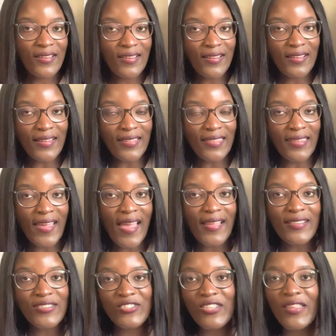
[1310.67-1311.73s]
and then
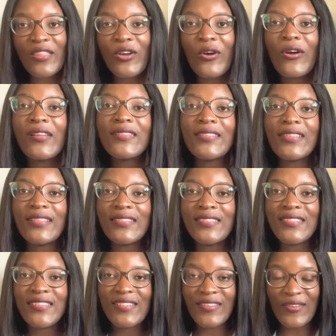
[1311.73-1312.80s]
share the content.